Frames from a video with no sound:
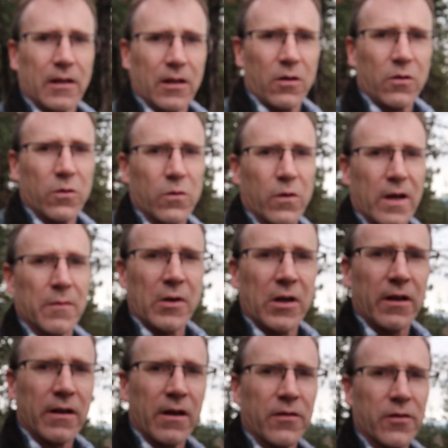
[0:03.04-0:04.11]
Hello, I'm
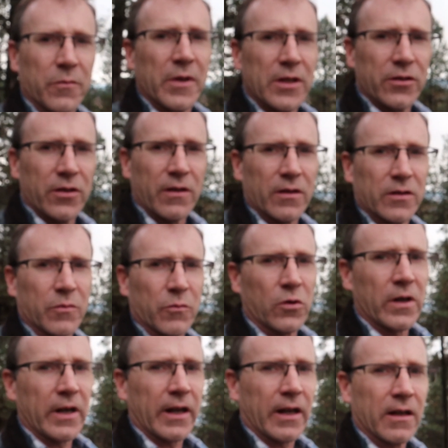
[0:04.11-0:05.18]
on another mission this
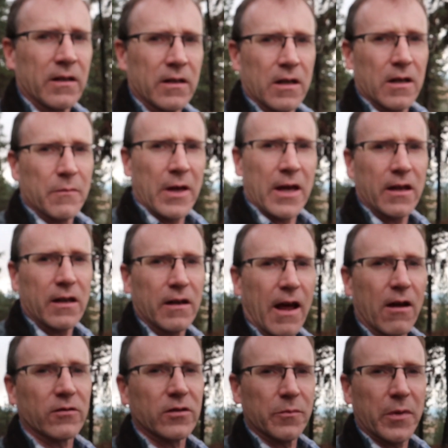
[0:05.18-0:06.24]
morning. I'm headed
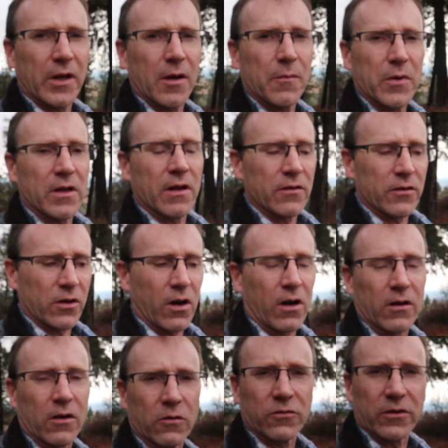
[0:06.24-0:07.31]
out to pick up another cargo